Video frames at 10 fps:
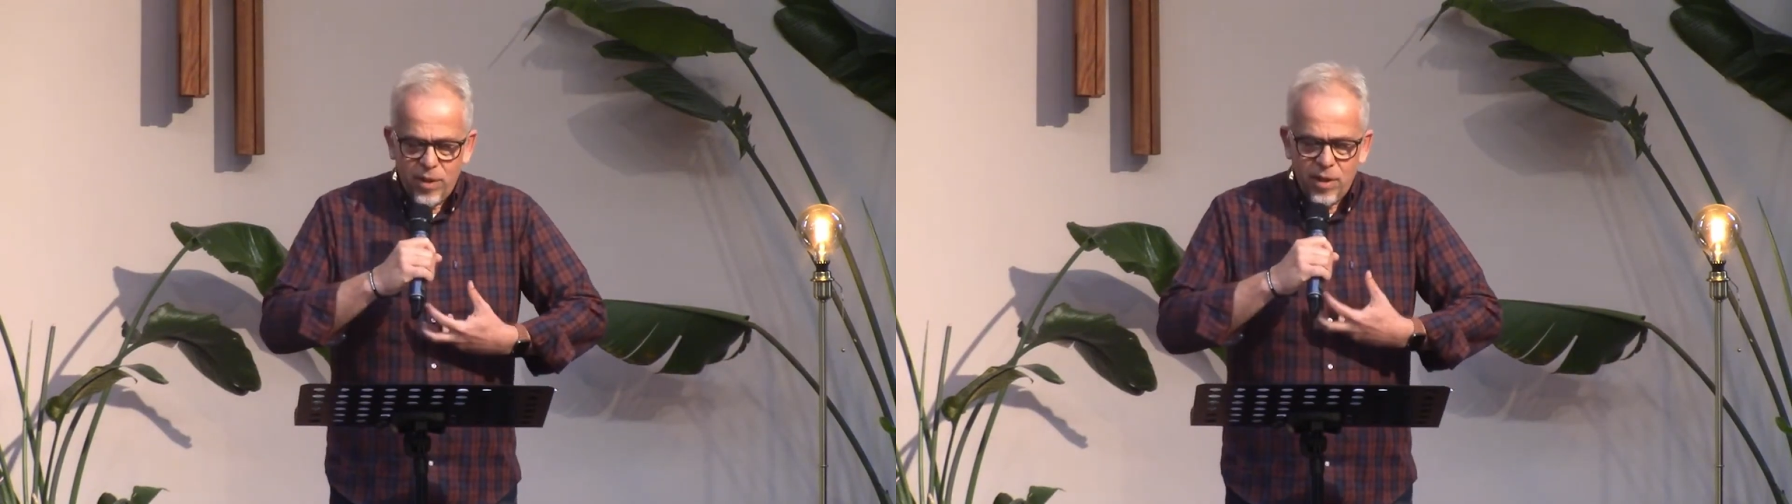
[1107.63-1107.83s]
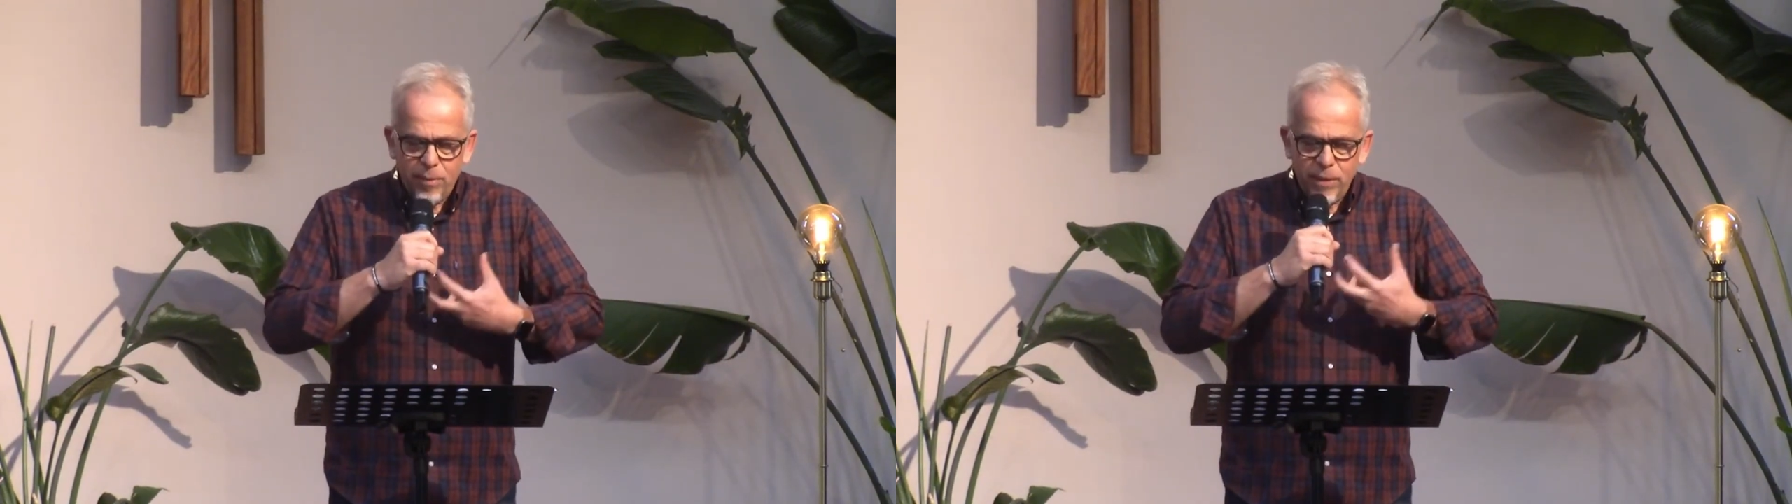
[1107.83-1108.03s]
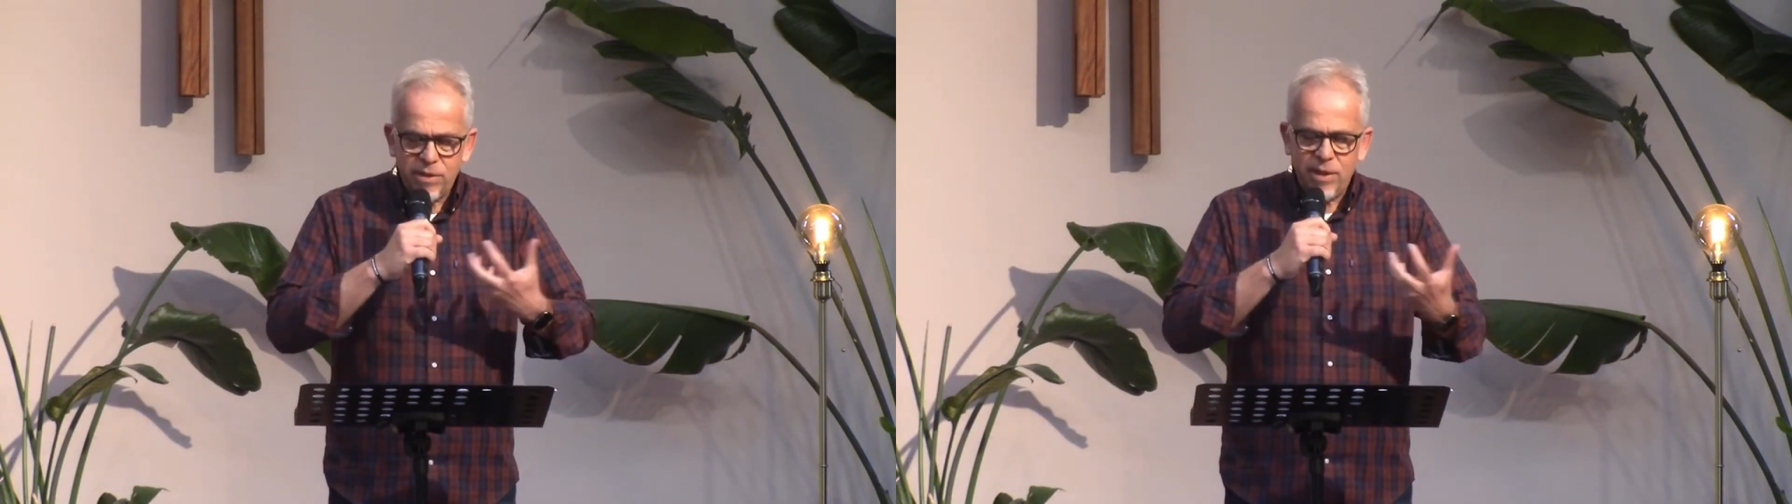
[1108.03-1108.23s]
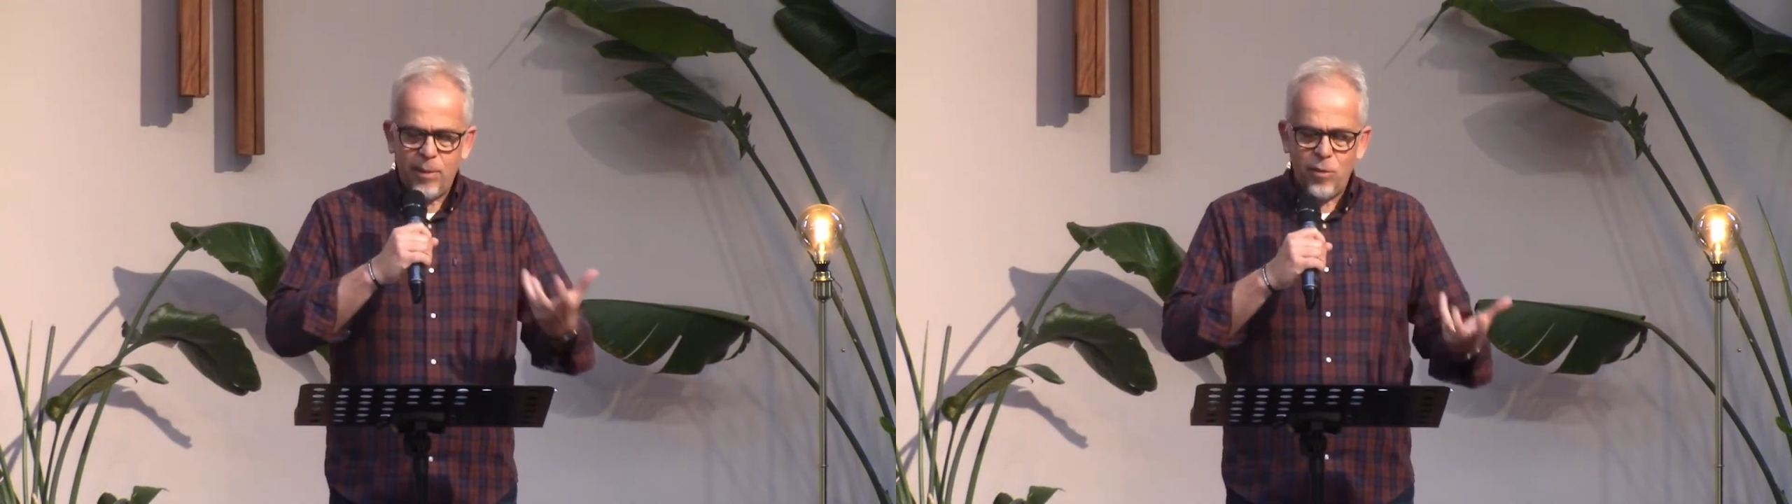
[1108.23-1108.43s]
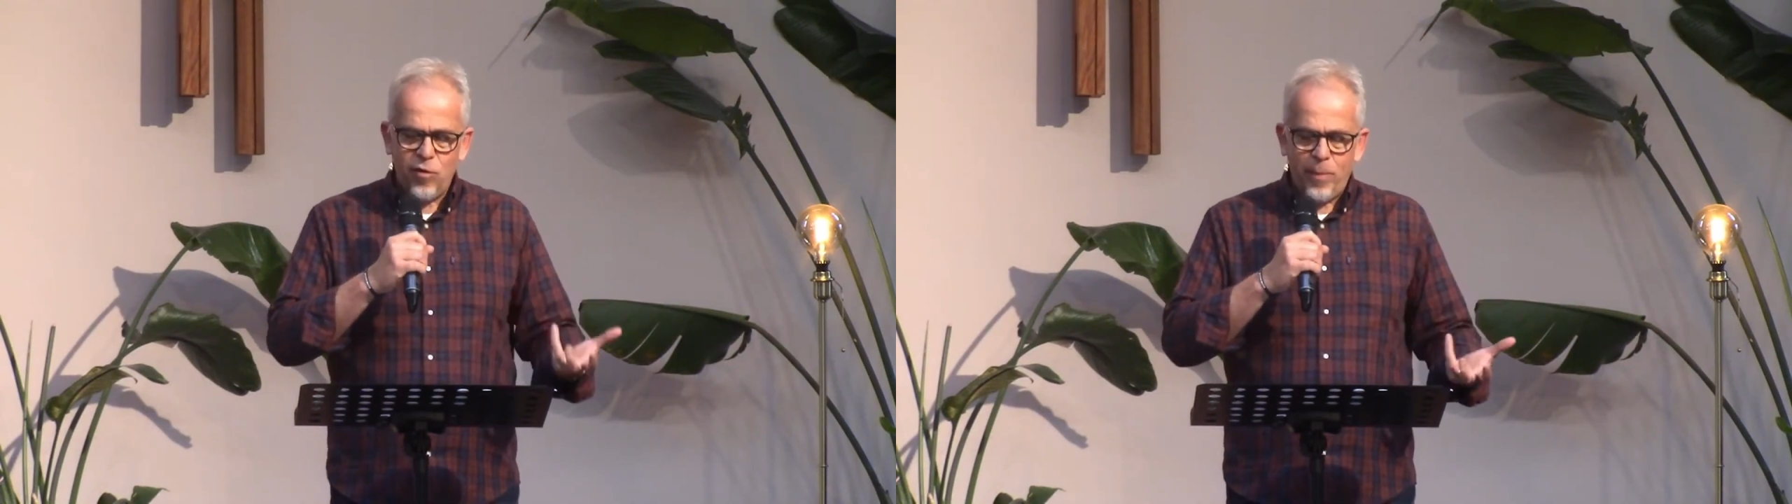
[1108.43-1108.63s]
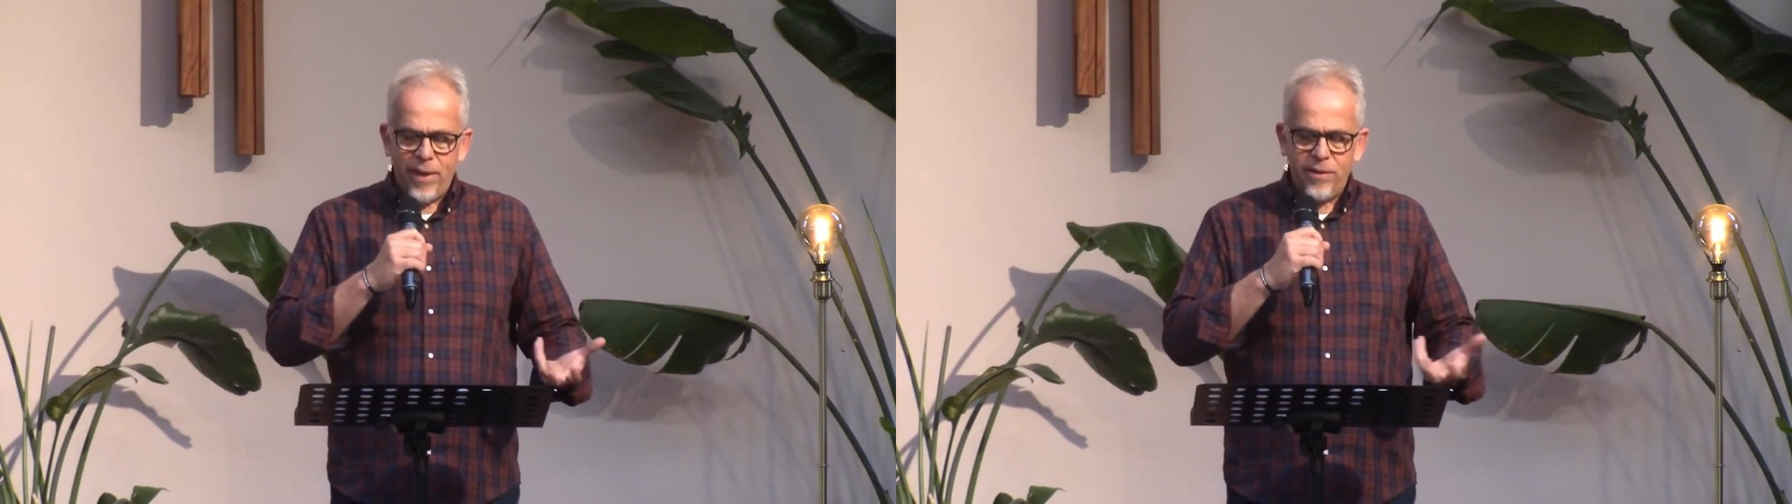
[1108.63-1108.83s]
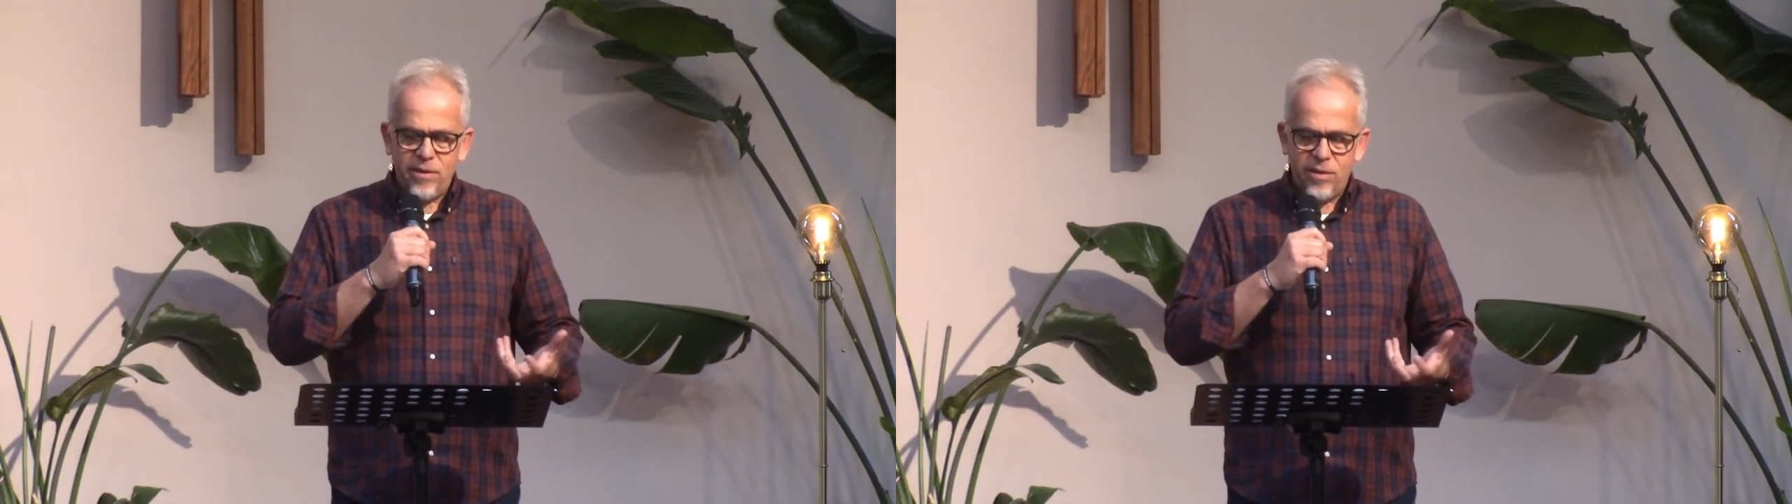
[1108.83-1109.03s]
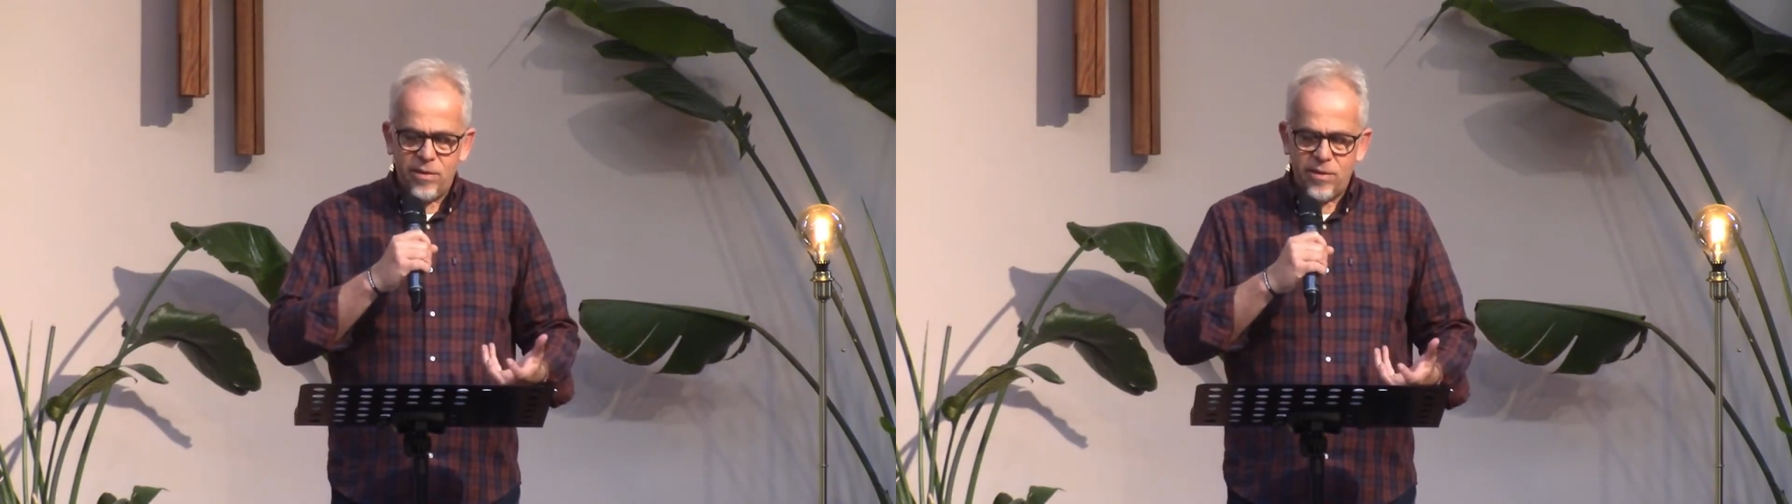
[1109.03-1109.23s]
coming to Him in
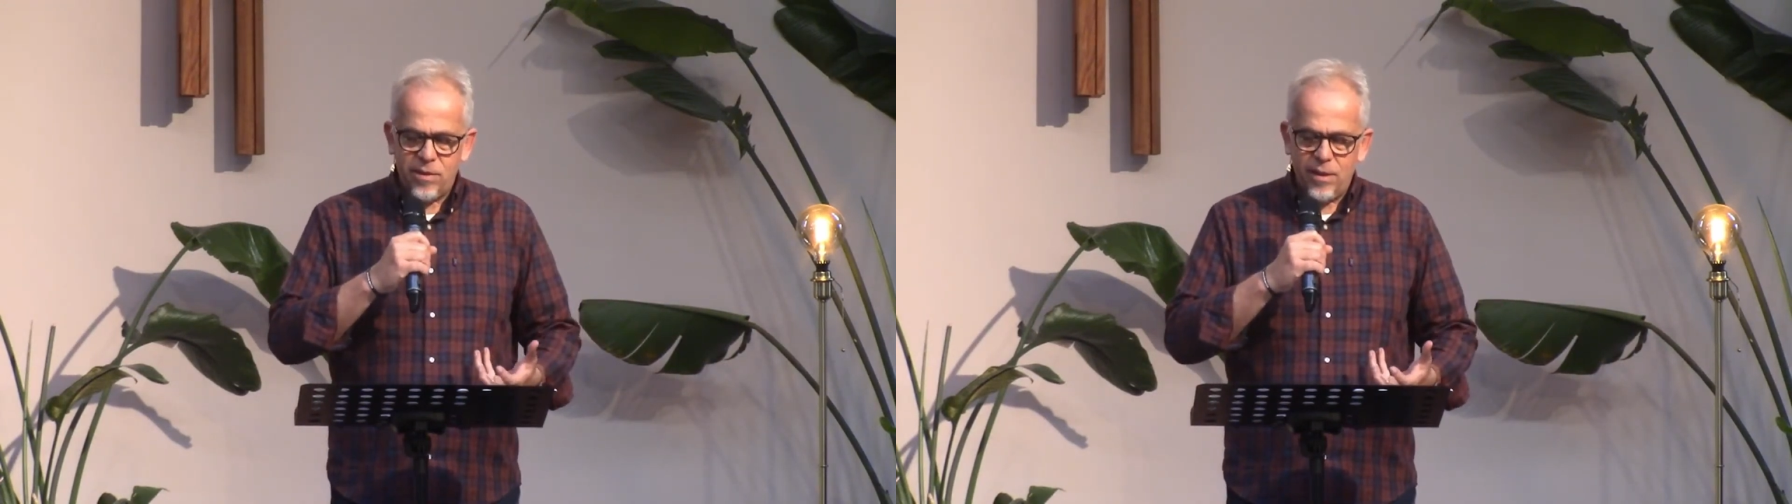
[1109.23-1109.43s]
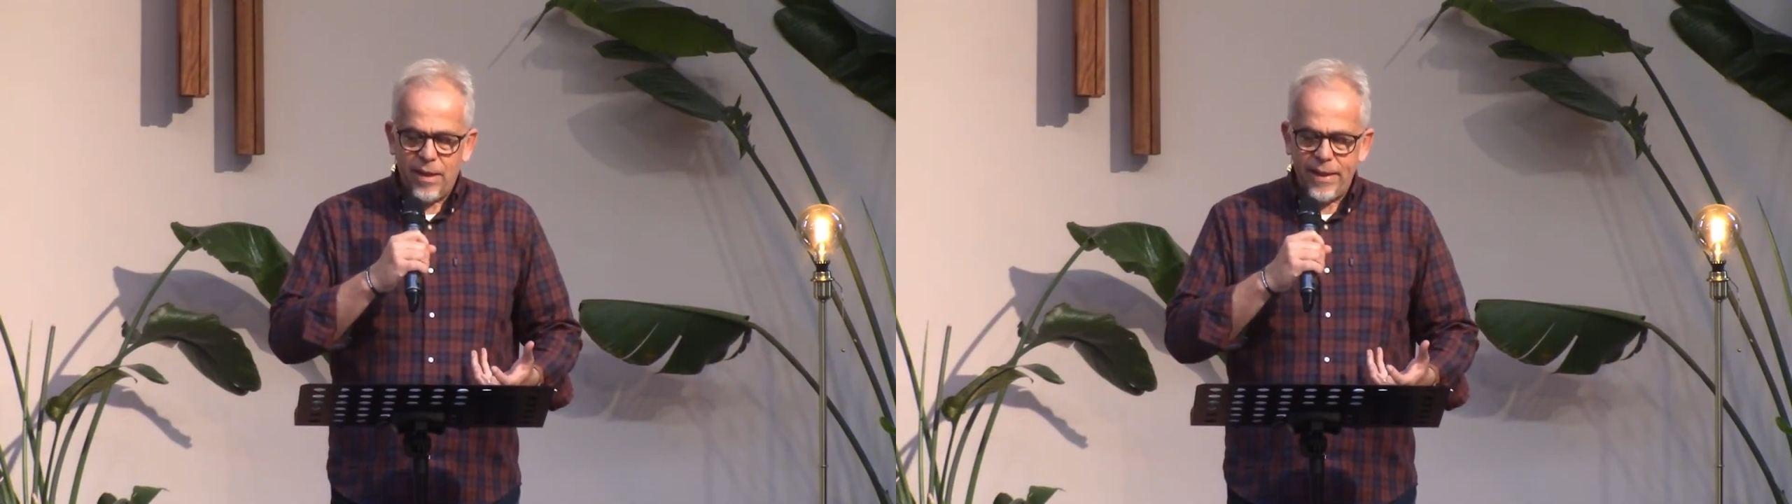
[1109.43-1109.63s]
repentance.